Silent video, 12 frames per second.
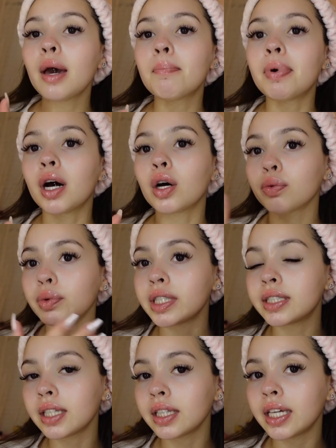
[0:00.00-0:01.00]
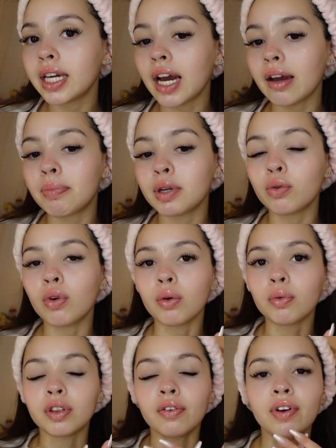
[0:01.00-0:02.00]
But recently I've been going
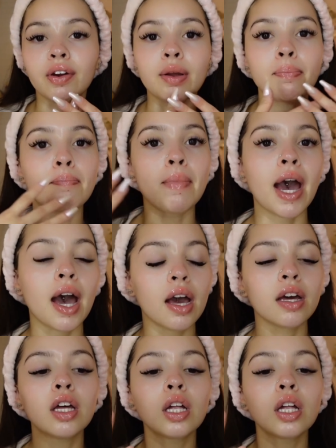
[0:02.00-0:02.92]
with a very matte